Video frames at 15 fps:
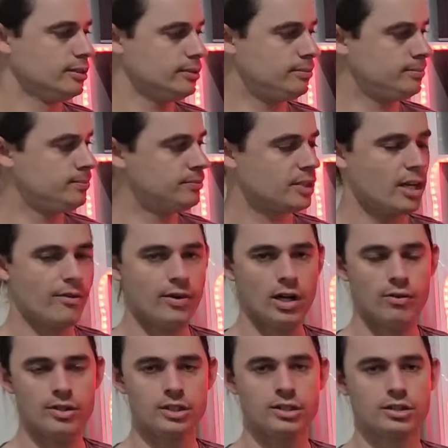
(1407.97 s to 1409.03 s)

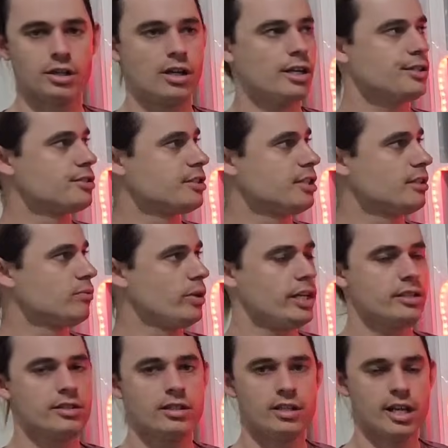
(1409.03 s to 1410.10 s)
Evolving Skies did.
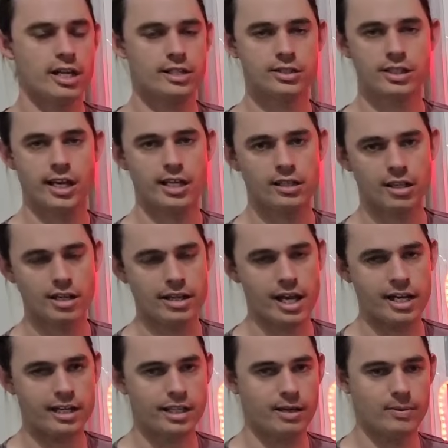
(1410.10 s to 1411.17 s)
When's the next set like
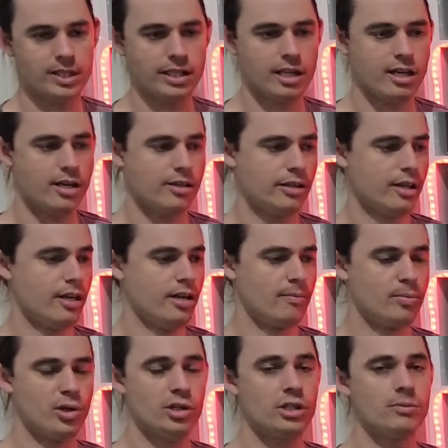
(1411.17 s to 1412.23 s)
that coming out?
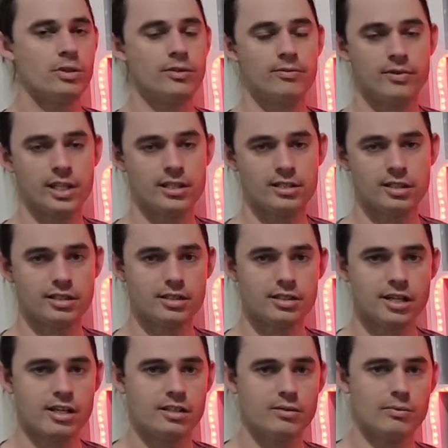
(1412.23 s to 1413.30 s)
Pokemon investing's
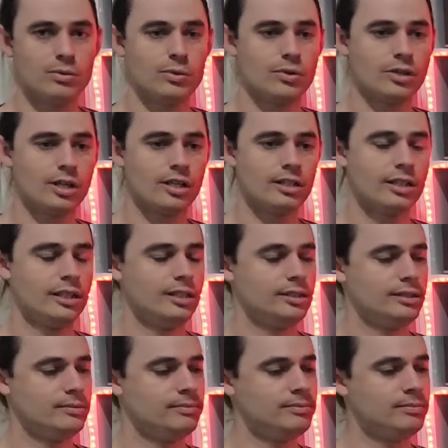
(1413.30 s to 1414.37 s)
dead in the water.
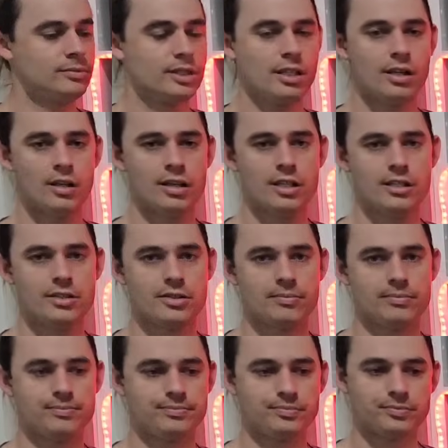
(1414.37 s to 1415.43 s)

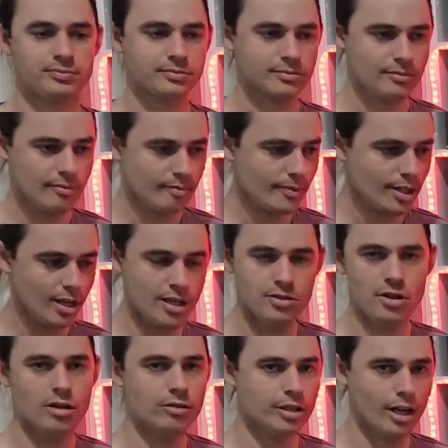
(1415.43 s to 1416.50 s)
It's
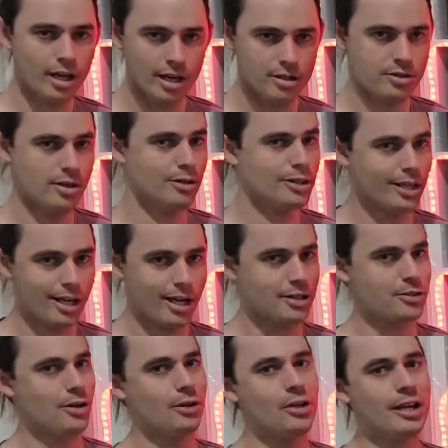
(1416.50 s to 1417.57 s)
okay, it's
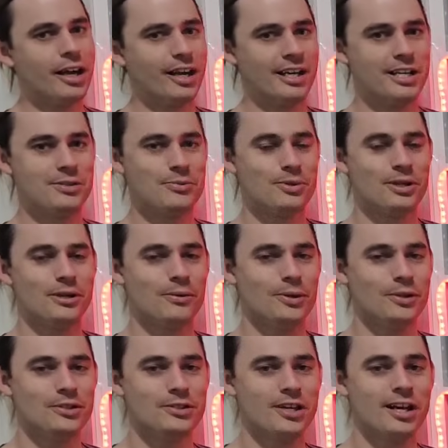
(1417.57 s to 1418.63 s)
okay is what I
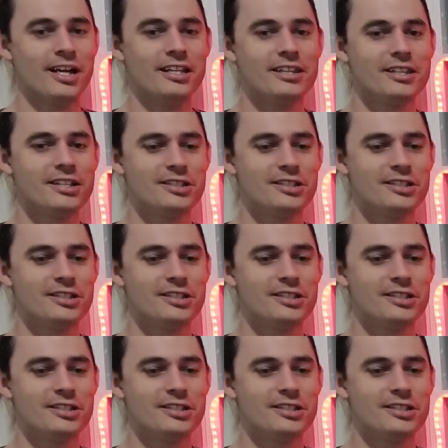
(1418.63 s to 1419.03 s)
want to say.